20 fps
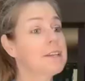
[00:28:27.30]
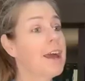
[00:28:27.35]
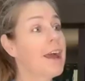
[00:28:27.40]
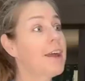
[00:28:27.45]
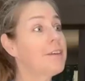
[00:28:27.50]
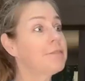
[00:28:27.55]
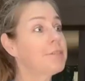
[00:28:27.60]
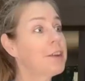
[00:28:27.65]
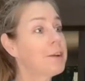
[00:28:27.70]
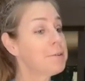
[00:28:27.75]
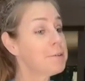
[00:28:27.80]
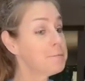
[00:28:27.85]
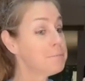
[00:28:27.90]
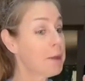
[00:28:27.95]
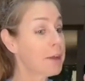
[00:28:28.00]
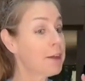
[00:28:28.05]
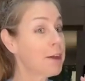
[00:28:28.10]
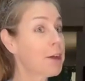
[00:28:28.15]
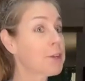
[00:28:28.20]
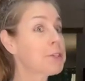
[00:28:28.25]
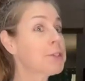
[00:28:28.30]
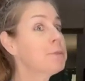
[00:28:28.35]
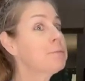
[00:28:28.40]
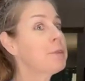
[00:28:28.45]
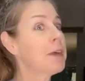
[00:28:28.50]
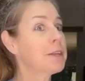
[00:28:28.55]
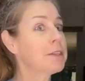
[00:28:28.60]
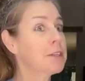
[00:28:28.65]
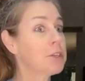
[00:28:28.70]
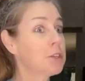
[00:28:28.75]
And I've narrowed my costume
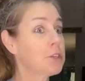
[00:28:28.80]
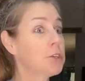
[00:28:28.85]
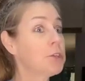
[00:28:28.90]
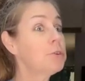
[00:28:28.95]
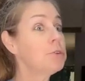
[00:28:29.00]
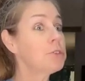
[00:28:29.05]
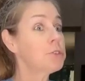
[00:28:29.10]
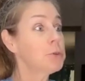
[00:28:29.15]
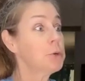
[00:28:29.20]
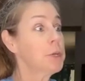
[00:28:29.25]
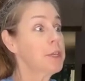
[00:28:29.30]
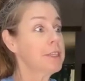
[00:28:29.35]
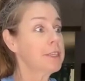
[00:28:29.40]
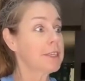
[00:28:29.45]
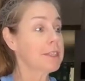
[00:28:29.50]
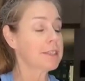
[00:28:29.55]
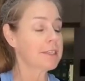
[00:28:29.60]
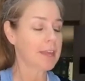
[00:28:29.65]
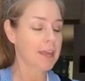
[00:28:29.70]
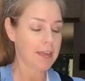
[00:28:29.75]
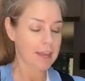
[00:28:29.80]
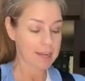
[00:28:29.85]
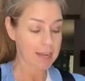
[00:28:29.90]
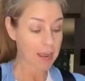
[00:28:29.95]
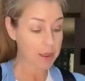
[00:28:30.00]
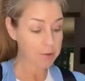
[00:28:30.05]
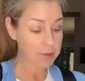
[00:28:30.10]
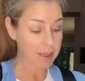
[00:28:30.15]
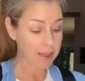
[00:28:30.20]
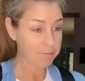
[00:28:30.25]
down to two choices.
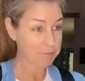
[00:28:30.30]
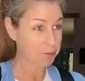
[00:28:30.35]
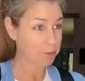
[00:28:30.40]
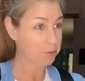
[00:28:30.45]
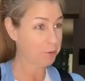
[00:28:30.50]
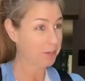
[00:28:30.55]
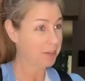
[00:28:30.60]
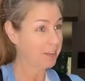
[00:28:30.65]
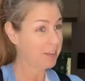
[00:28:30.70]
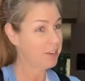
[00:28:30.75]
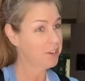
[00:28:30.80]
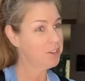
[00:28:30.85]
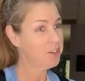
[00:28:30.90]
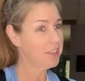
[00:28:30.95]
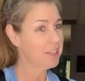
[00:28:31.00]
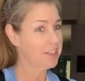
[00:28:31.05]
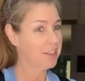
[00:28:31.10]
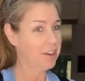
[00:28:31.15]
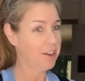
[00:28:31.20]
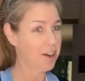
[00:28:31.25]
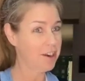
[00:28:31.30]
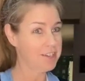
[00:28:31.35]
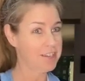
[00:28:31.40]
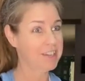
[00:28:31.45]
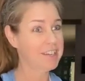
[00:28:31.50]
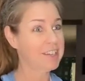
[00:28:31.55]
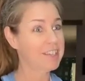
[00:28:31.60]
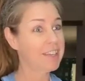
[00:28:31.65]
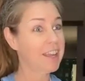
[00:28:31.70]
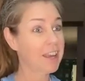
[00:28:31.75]
Now I have between here and the car to
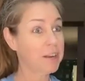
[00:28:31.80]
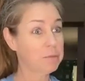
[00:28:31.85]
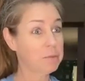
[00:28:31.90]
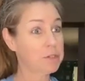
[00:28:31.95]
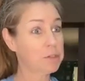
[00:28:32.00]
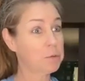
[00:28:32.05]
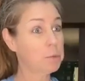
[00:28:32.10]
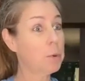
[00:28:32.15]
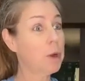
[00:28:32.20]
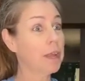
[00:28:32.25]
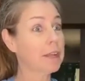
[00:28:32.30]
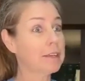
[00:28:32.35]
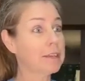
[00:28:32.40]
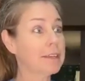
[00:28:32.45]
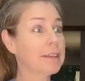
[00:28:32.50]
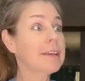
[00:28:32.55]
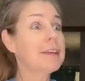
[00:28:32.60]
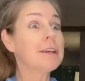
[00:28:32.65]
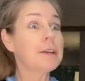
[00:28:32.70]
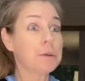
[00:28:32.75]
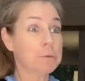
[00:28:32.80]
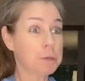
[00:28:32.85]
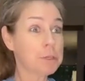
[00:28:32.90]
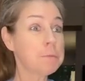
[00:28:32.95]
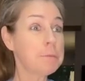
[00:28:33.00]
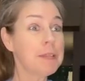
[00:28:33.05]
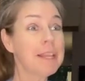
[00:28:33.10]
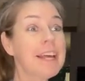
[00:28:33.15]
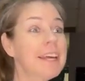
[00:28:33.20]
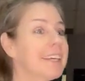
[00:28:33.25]
decide which one.
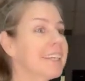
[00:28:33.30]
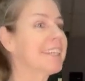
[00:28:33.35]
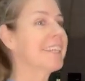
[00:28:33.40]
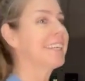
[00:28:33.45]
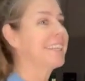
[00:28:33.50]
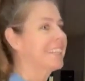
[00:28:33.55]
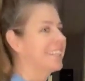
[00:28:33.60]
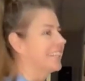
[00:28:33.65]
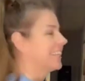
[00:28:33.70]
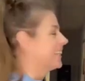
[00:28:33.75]
Wish me luck!